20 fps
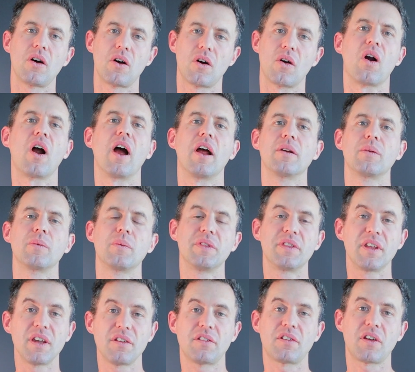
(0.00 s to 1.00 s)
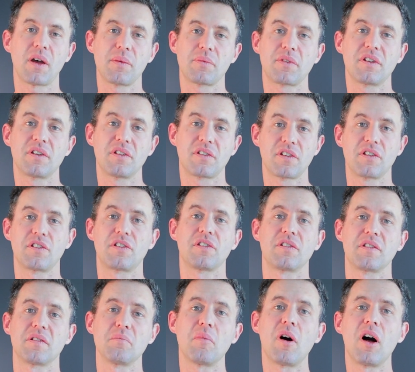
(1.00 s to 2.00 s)
All right, with these types of
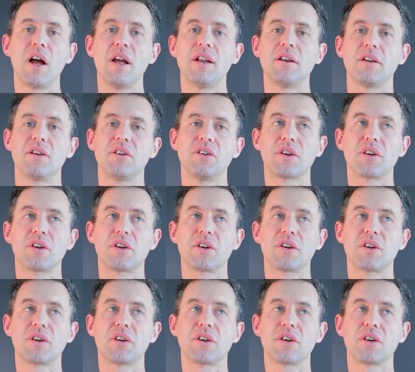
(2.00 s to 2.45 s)
decisions in mind,